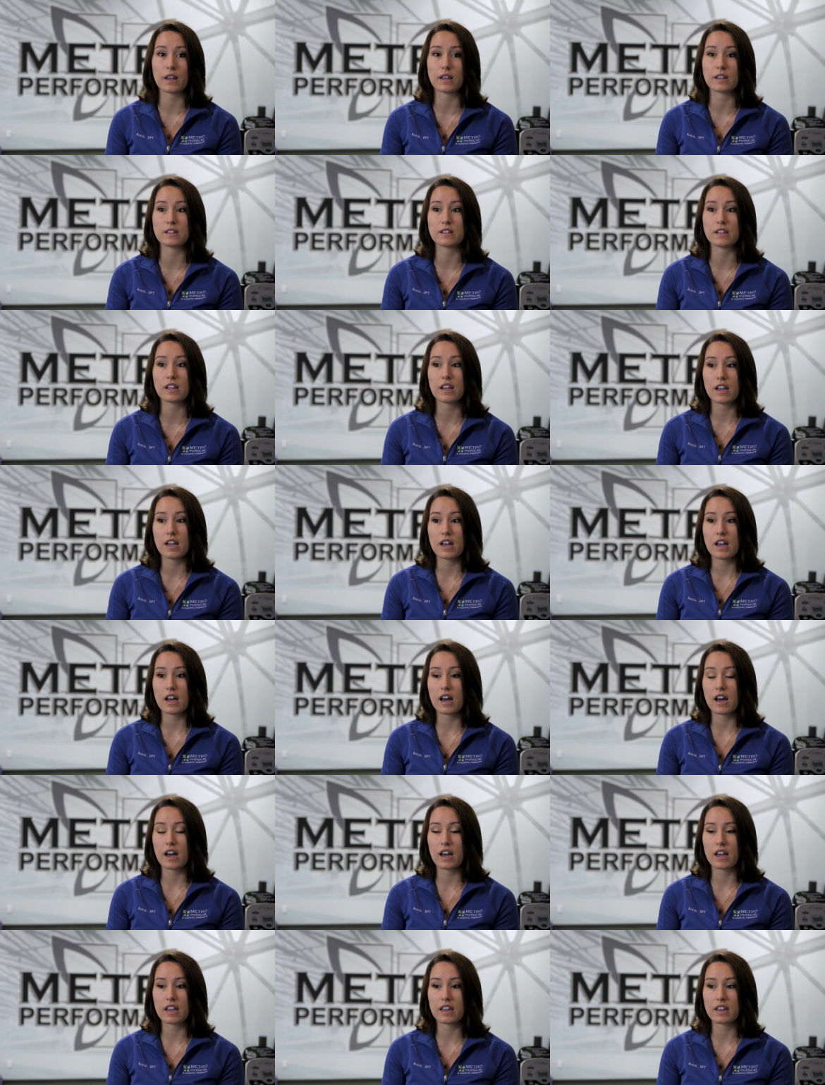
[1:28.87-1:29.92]
And
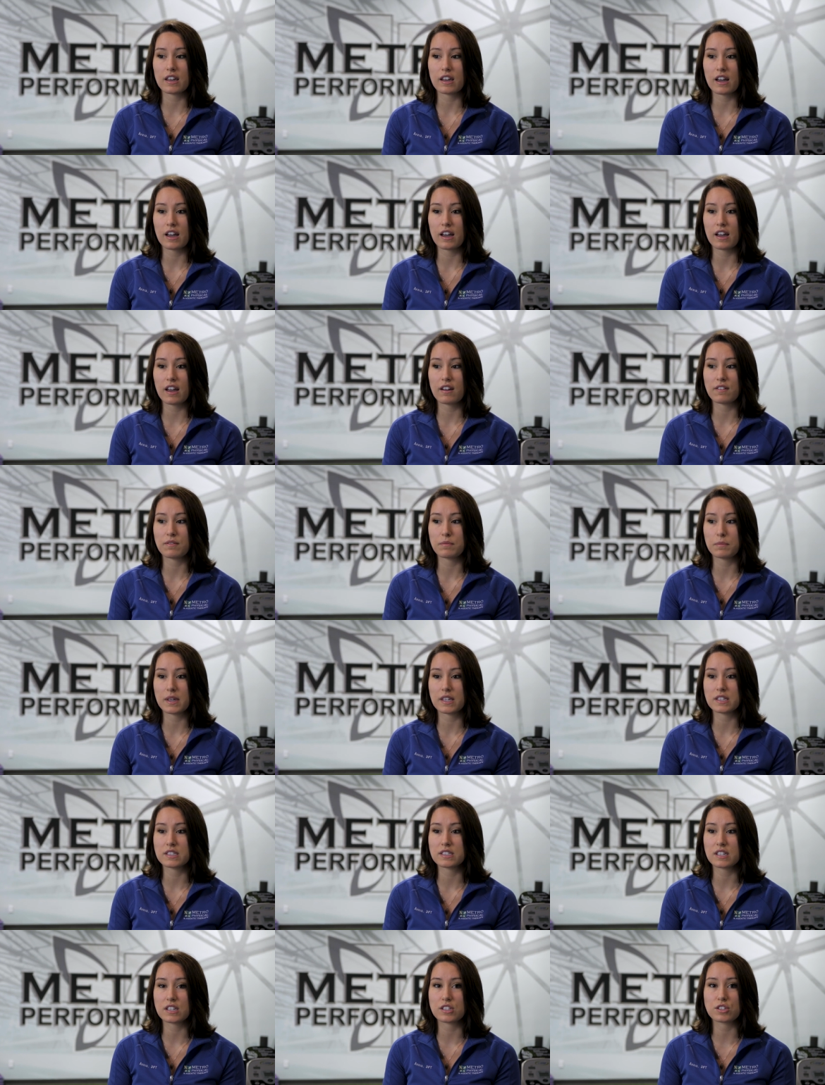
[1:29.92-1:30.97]
I have
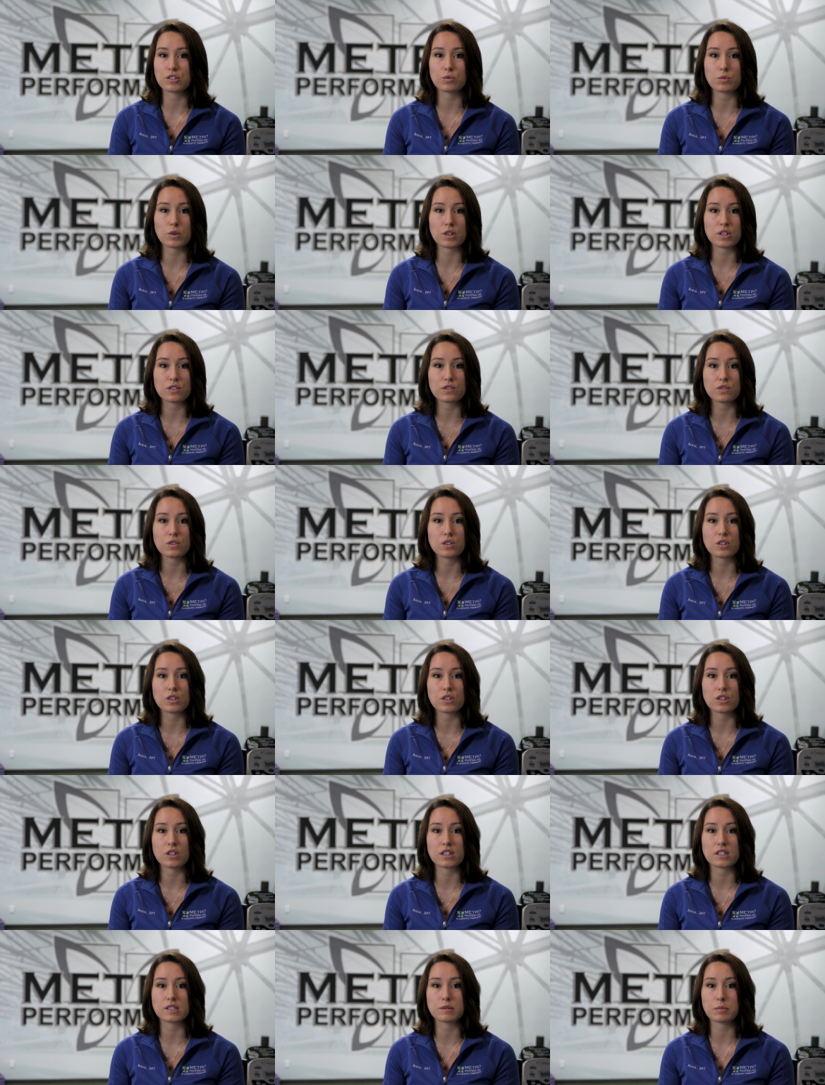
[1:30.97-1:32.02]
made such
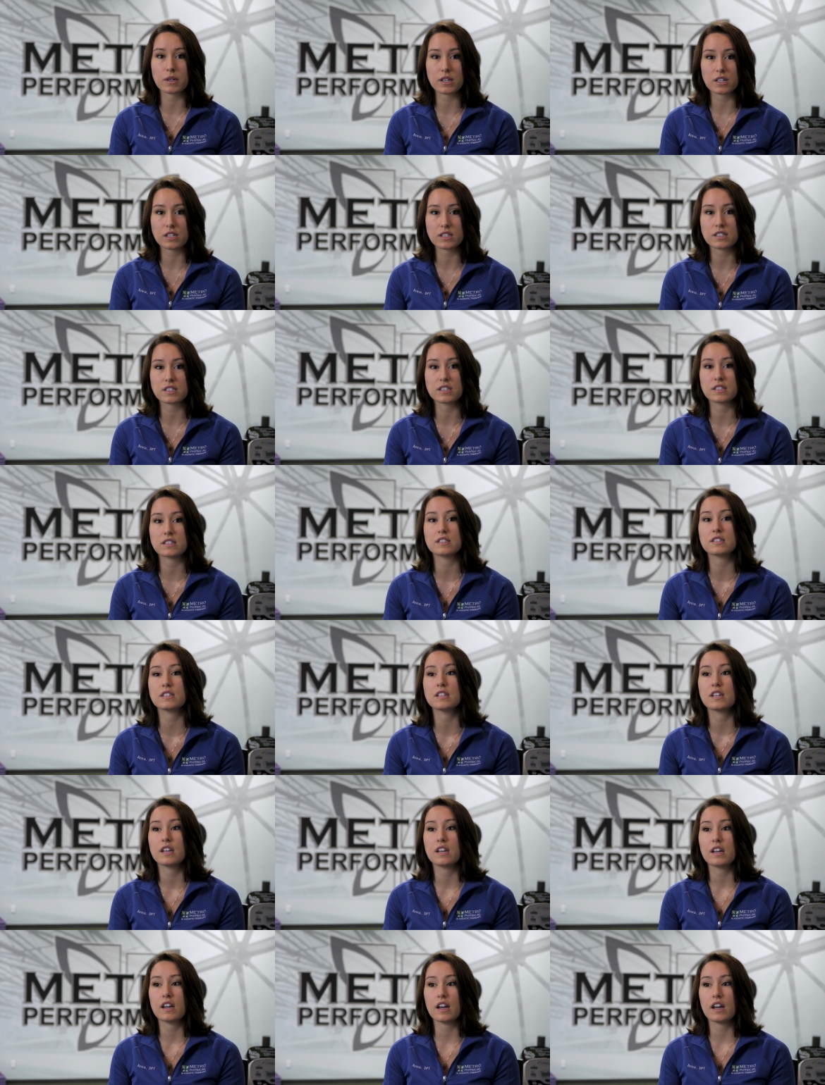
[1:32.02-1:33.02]
wonderful experiences